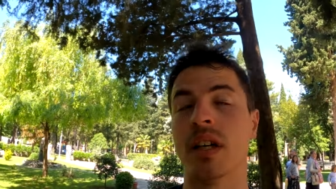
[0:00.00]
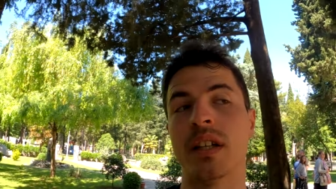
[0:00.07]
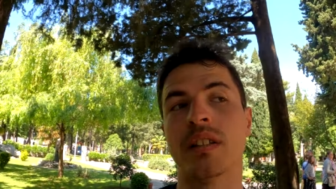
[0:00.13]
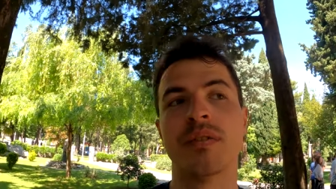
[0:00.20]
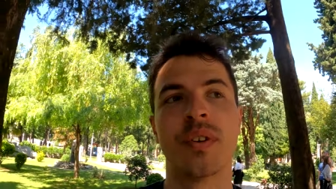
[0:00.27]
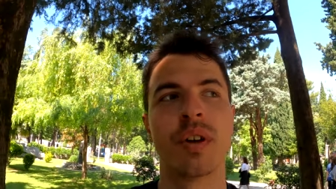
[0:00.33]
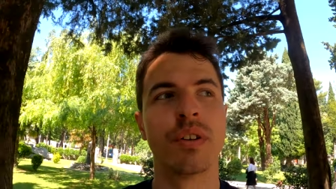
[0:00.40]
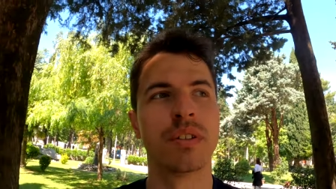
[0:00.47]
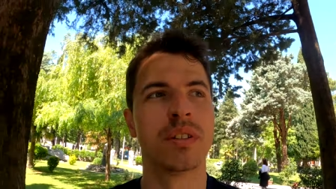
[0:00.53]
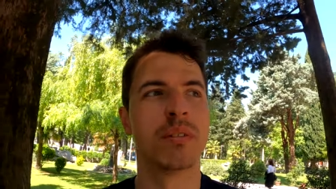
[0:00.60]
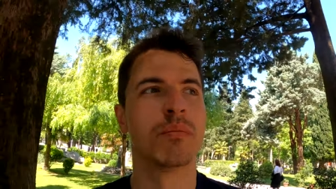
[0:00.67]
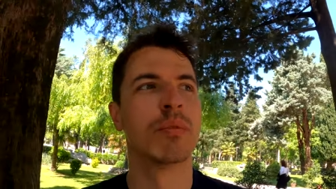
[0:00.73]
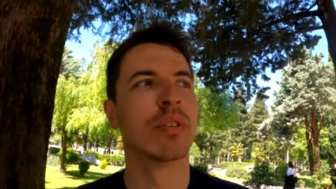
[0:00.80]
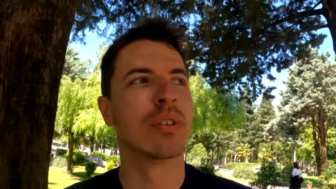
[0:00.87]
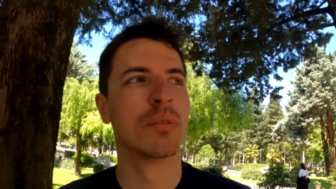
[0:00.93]
it's very
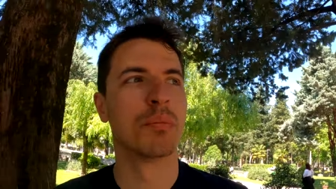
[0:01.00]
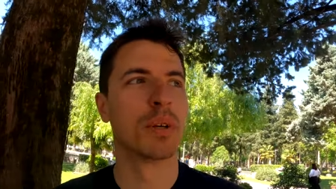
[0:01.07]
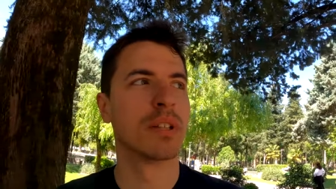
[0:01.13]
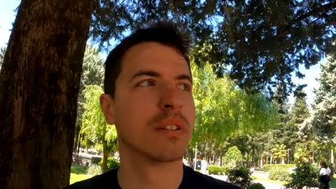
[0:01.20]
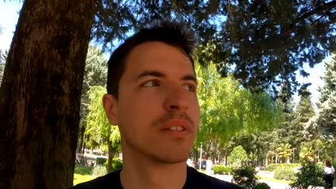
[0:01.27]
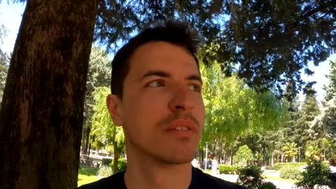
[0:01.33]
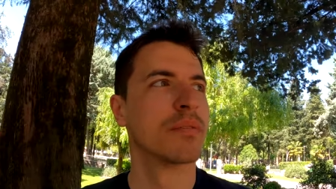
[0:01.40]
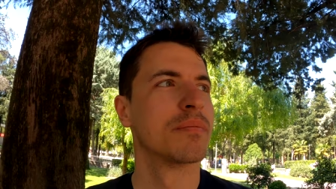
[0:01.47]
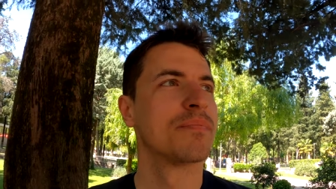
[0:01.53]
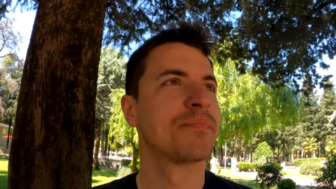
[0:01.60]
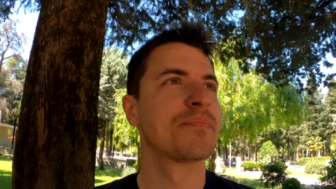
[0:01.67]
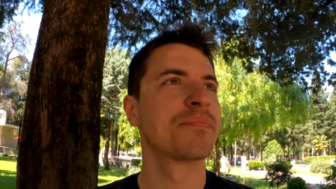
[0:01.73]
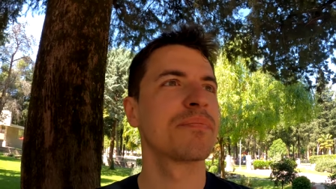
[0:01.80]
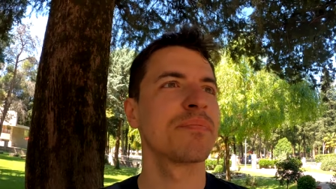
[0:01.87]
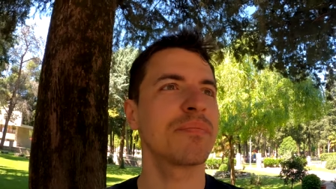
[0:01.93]
similar, but
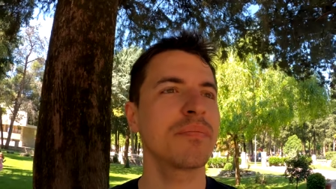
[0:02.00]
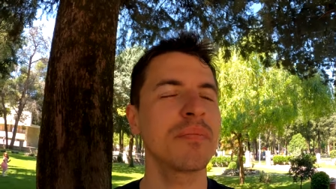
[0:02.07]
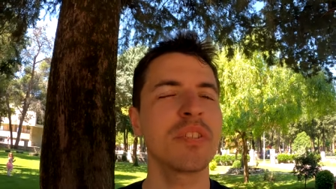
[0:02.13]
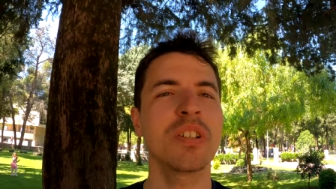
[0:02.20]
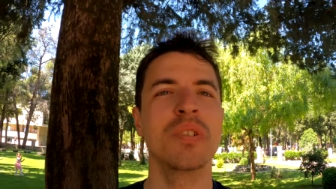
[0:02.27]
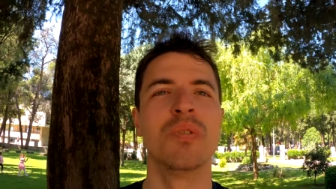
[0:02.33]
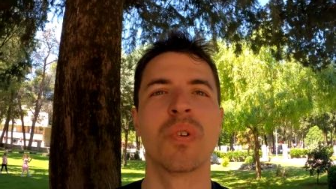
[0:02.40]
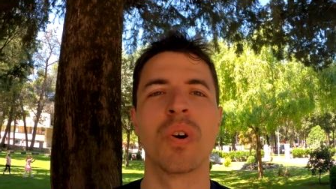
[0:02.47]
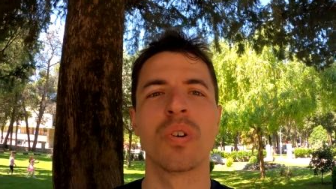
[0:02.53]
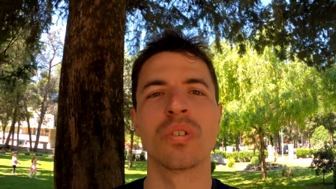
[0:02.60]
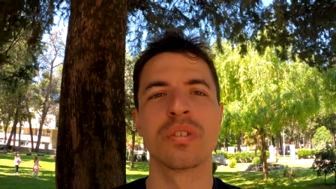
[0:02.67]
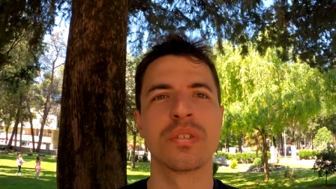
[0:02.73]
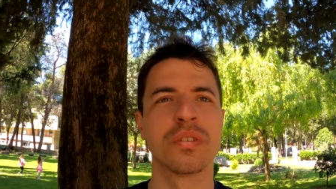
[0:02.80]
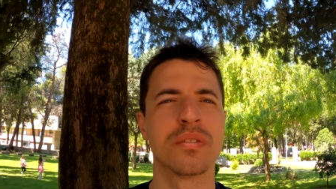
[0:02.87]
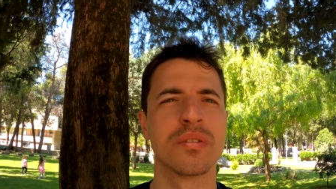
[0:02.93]
of
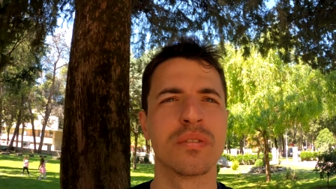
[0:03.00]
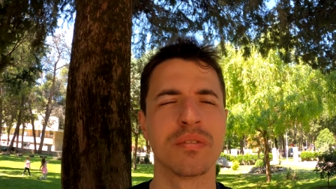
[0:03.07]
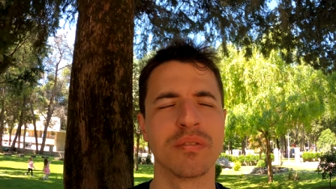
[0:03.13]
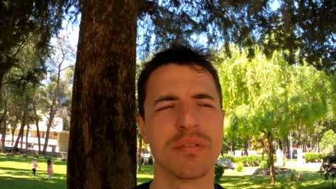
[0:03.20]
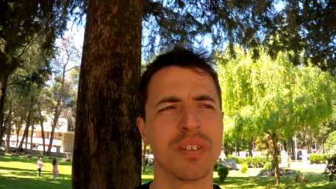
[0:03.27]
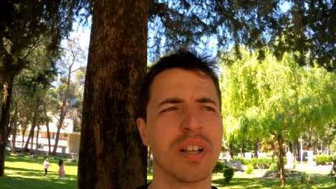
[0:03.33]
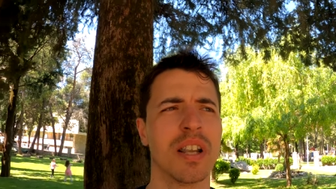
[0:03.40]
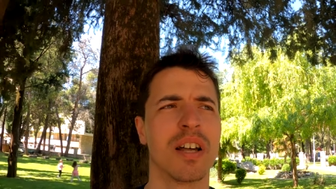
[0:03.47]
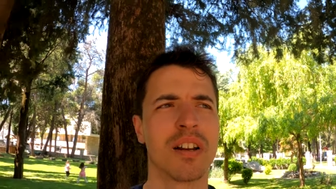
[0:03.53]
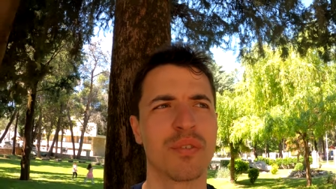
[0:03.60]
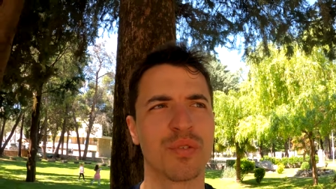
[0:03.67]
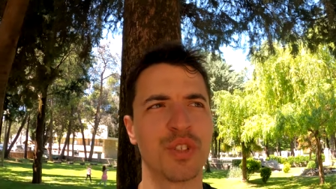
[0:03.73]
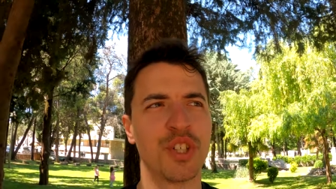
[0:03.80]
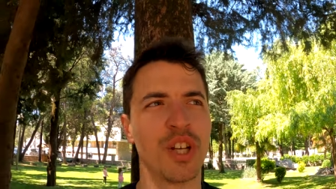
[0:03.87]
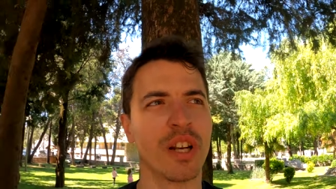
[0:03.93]
course, a lot
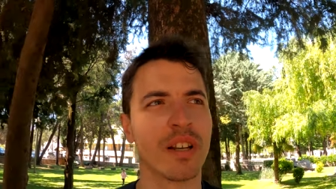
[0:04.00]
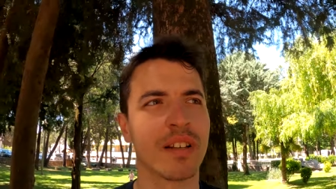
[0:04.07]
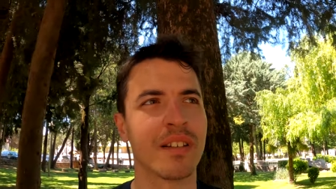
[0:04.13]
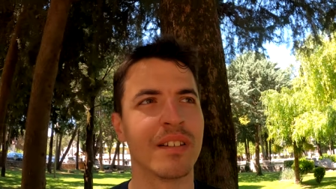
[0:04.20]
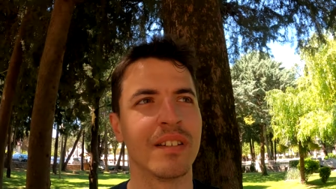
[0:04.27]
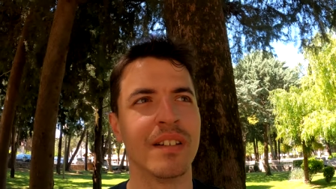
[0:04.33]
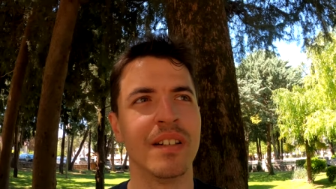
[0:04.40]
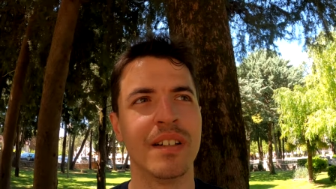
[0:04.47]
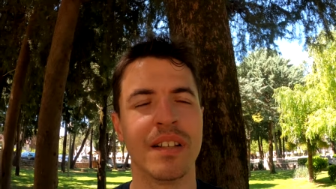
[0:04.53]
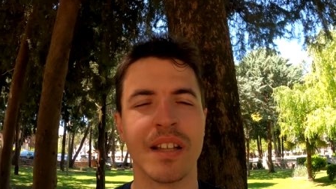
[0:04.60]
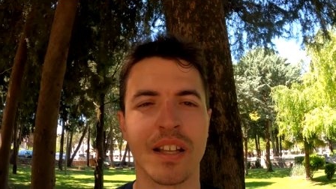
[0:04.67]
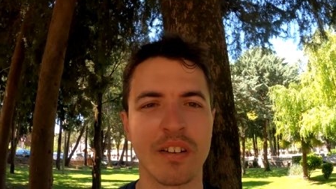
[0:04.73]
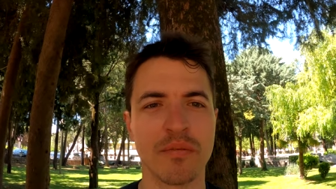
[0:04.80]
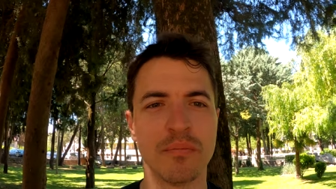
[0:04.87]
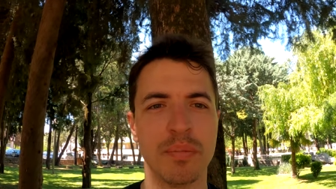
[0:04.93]
of shirk, a
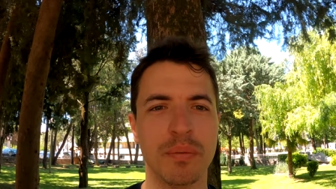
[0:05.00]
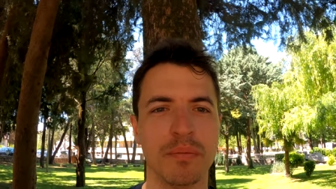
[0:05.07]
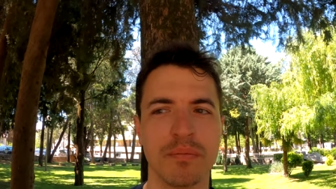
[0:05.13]
lot of